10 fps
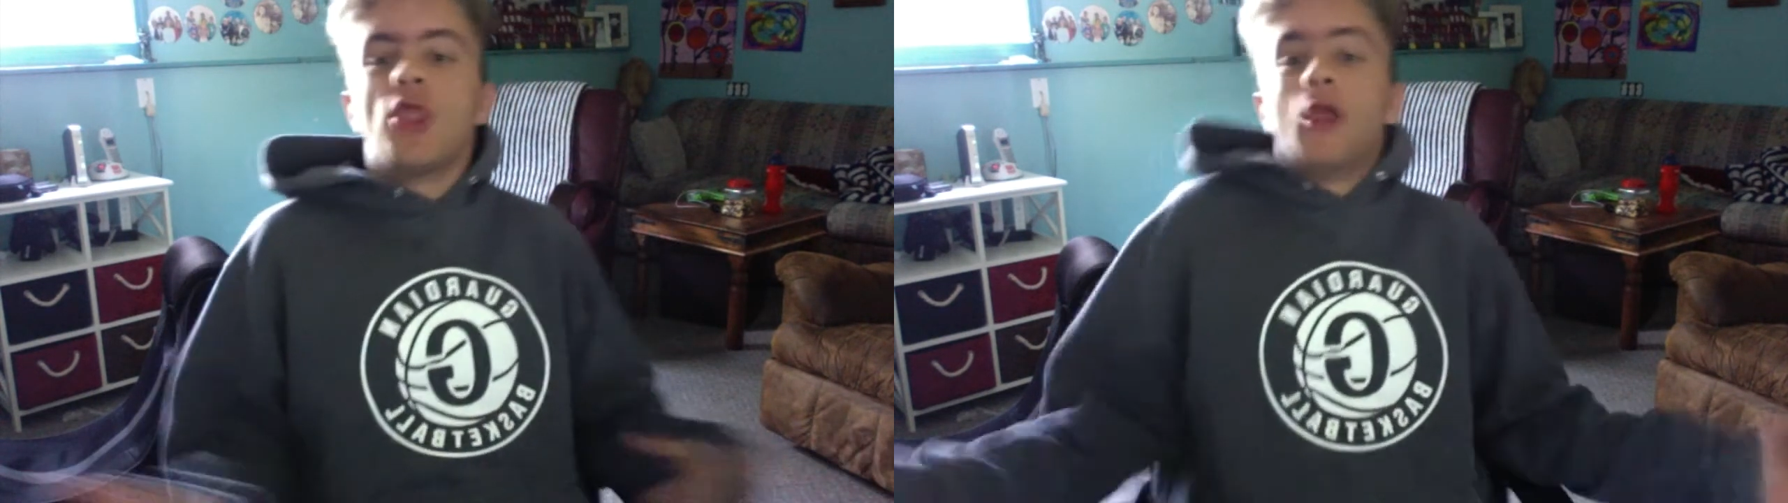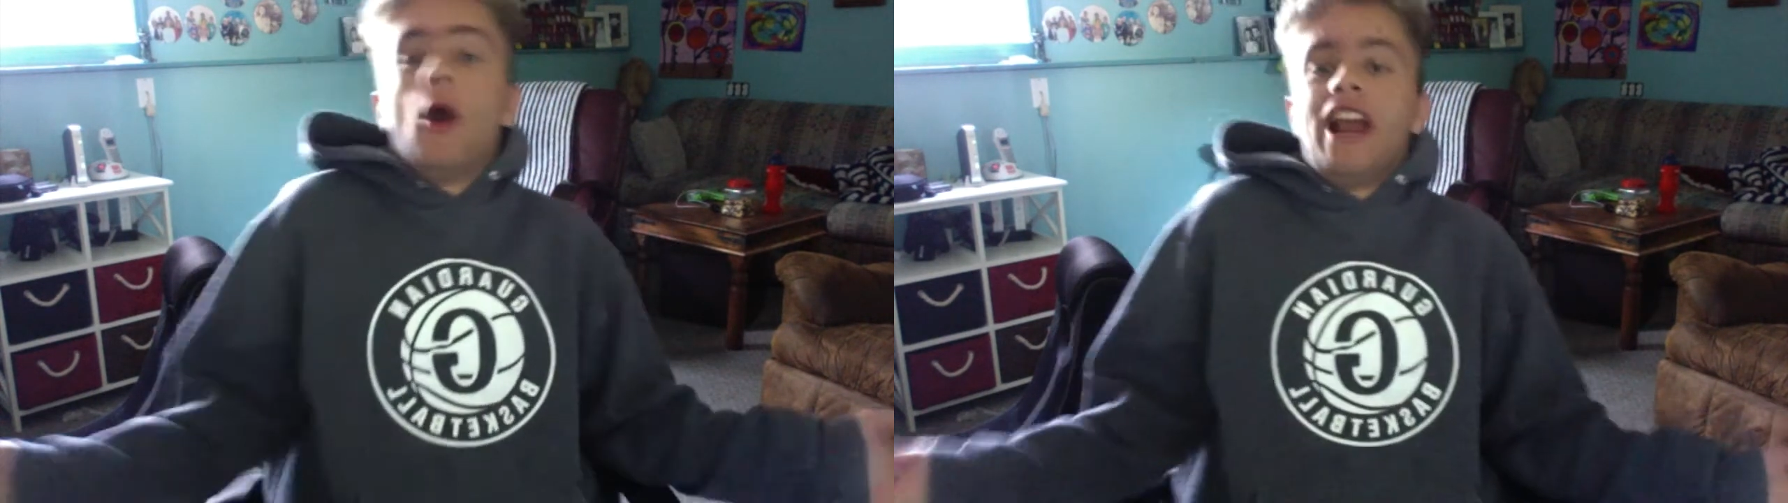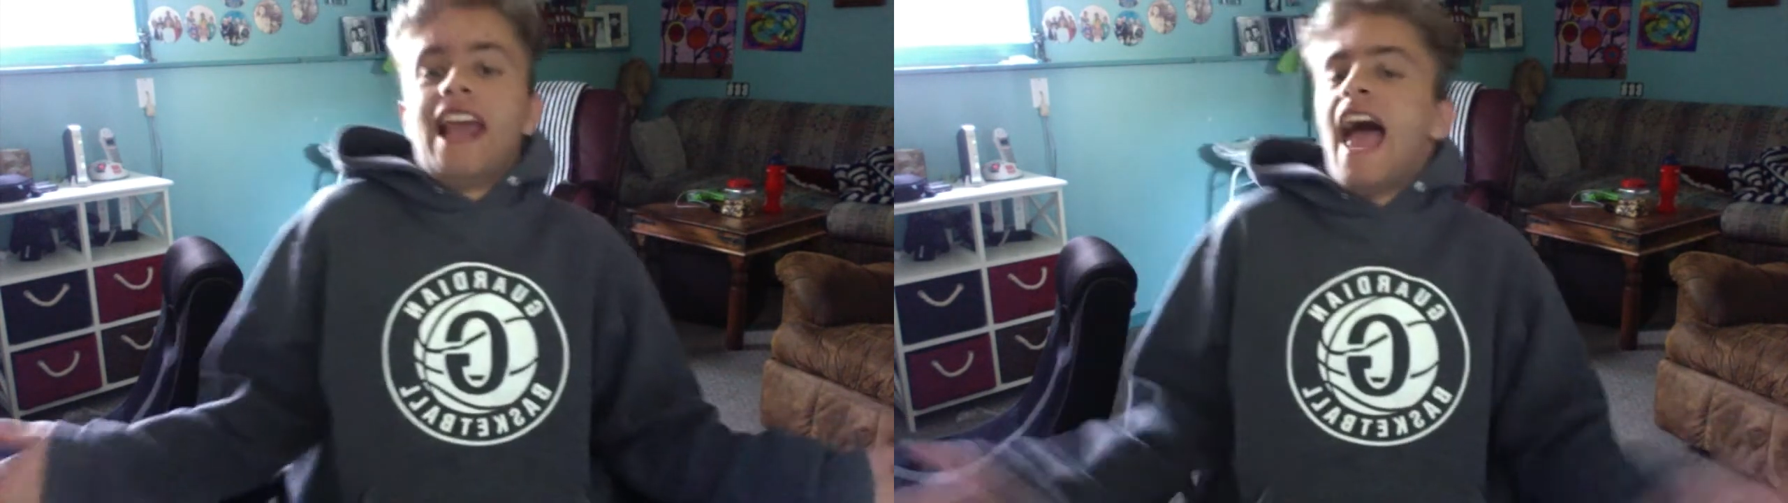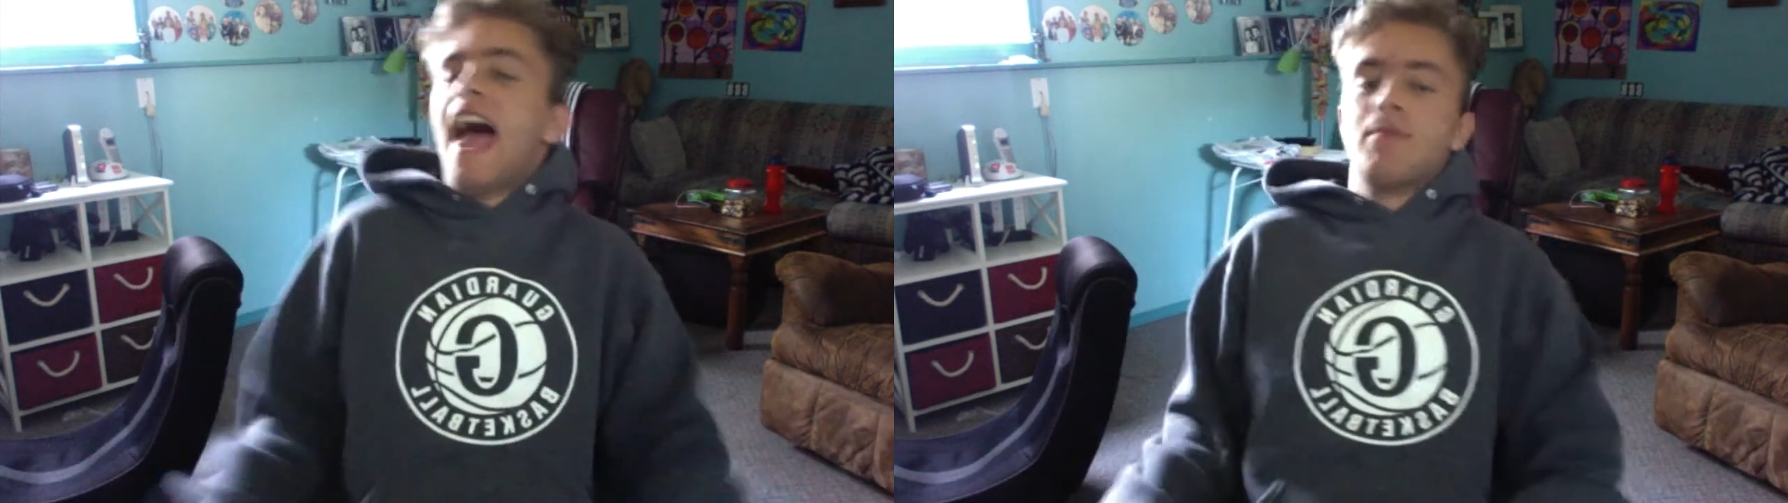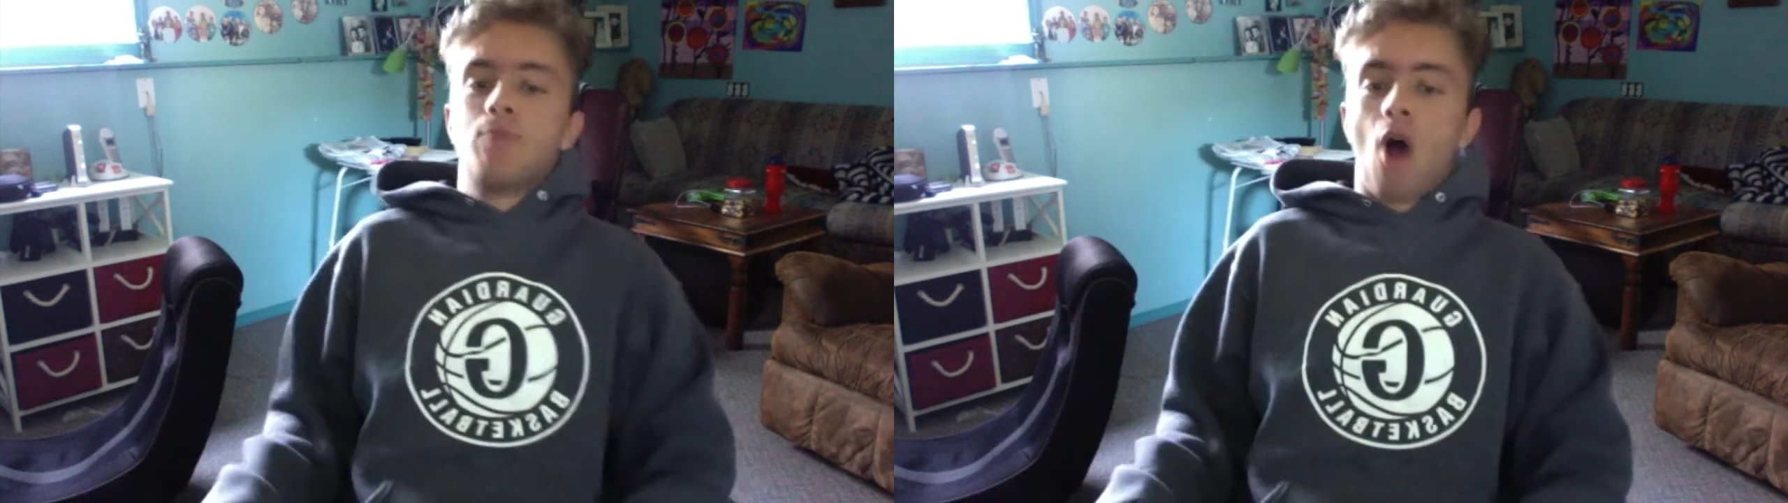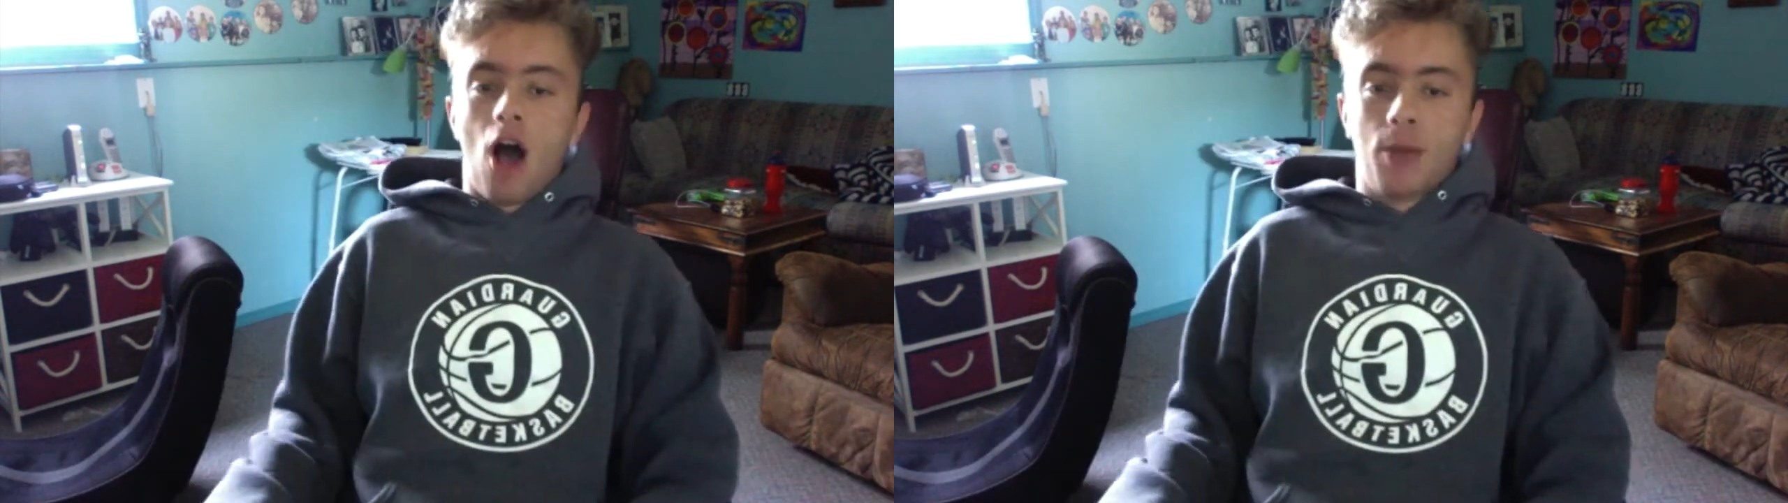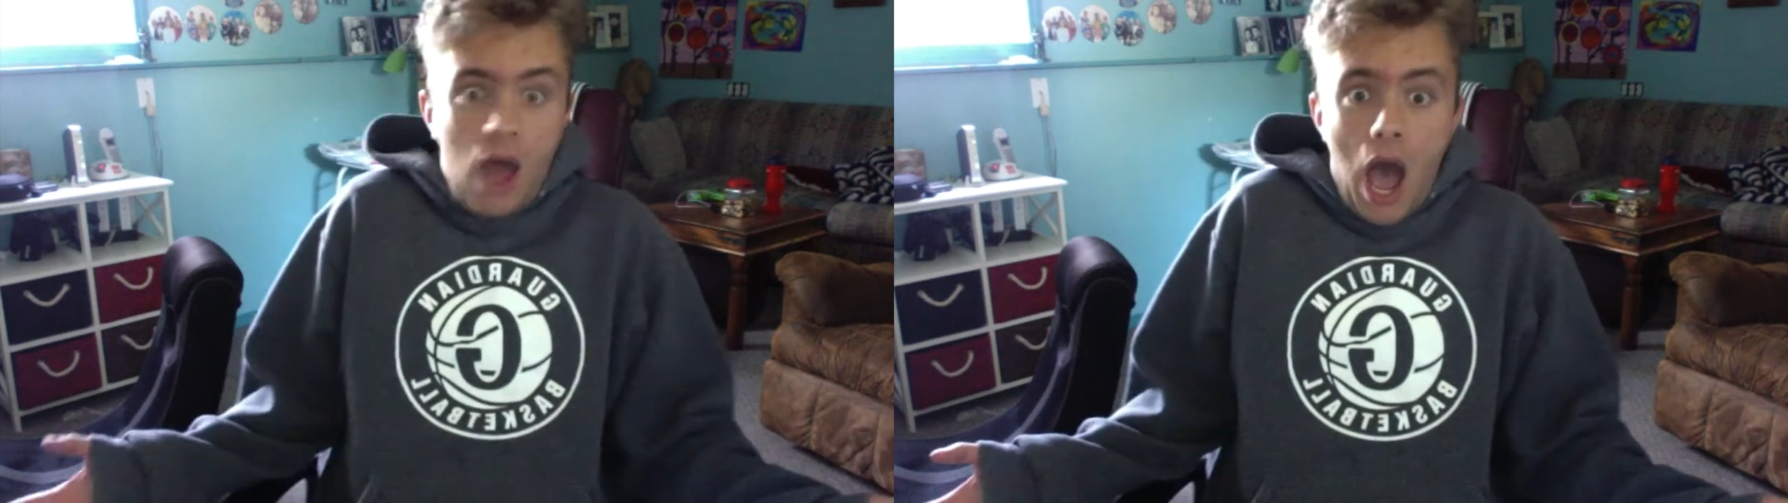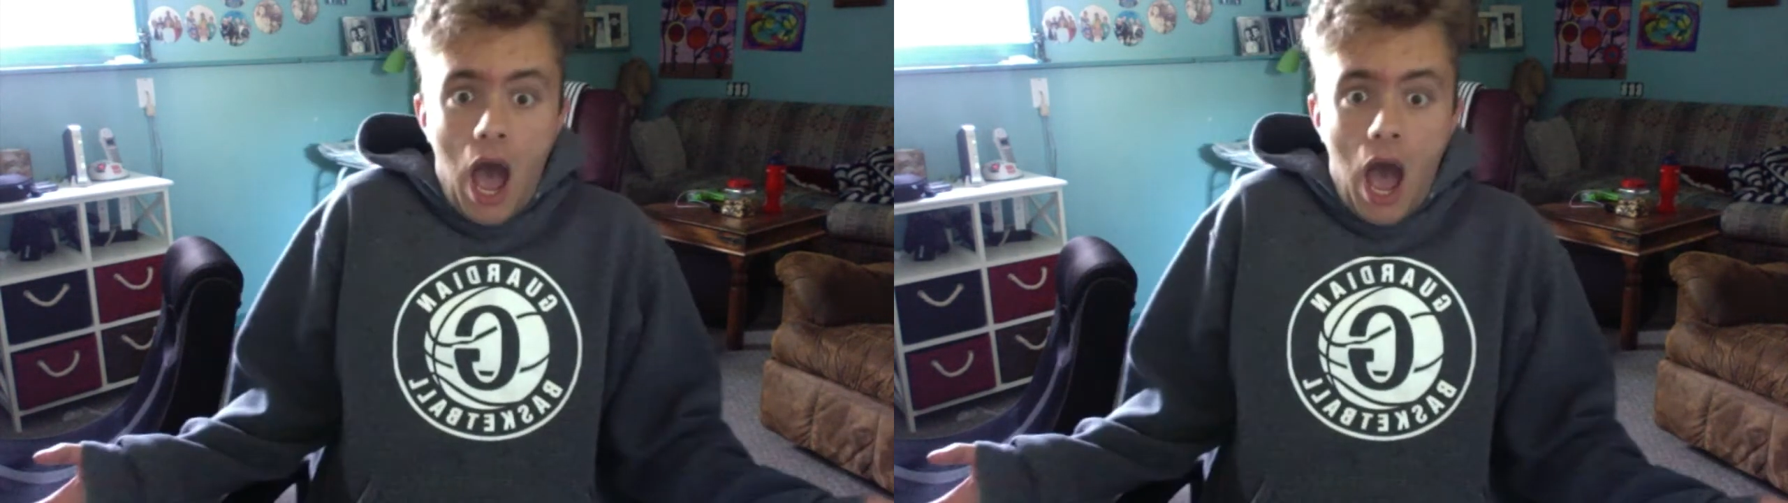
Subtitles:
30 head bobs,